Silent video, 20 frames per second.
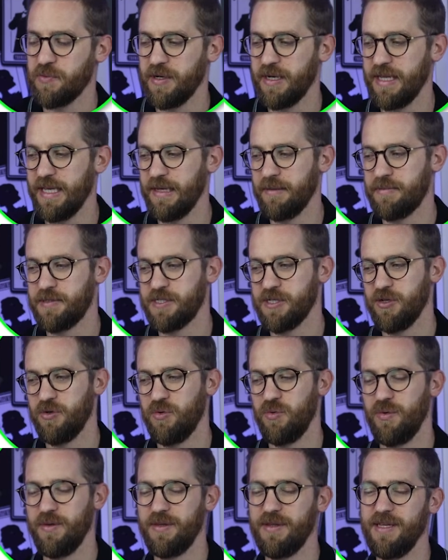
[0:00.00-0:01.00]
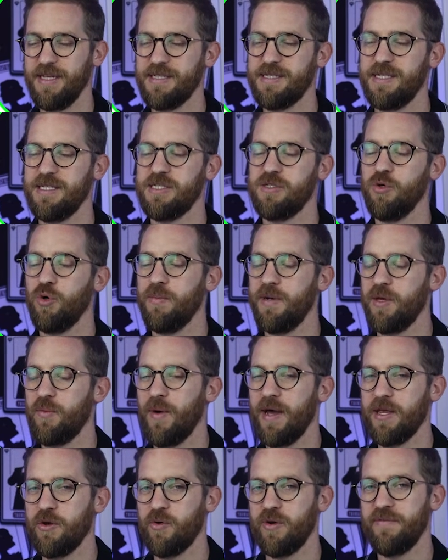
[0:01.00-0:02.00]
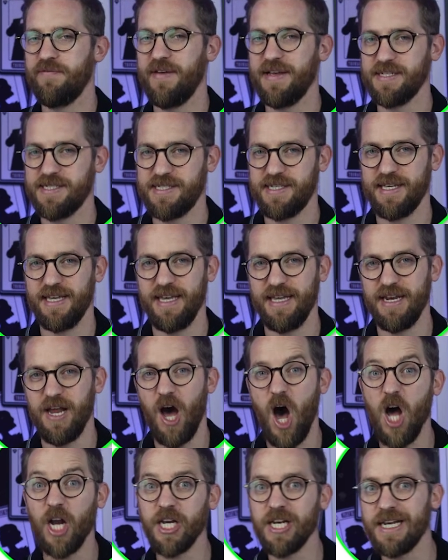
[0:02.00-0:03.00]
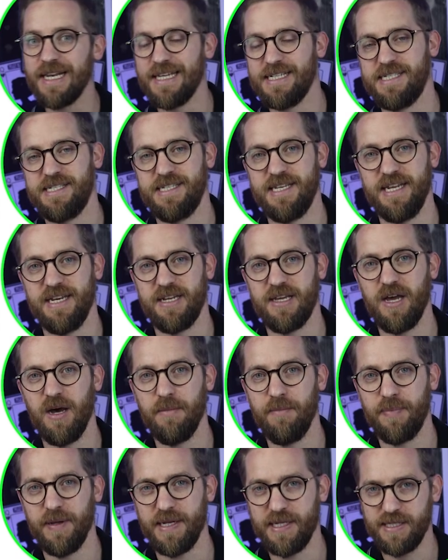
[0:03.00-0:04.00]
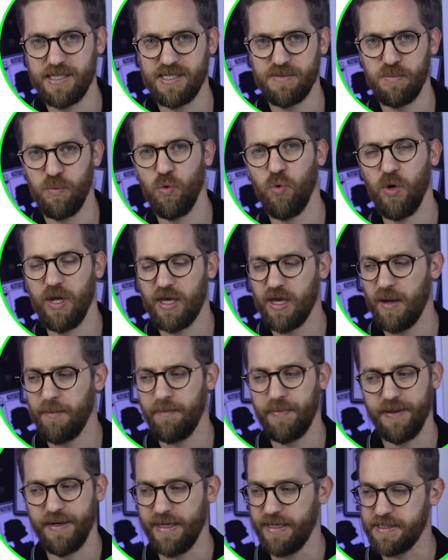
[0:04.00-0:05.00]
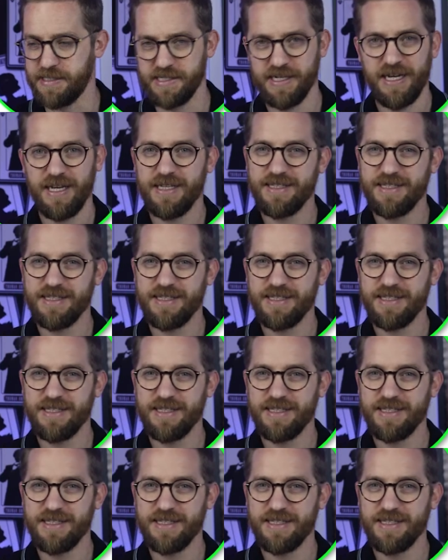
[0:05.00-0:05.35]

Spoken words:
relief. So this is normally where you're investing in unlisted companies, smaller companies.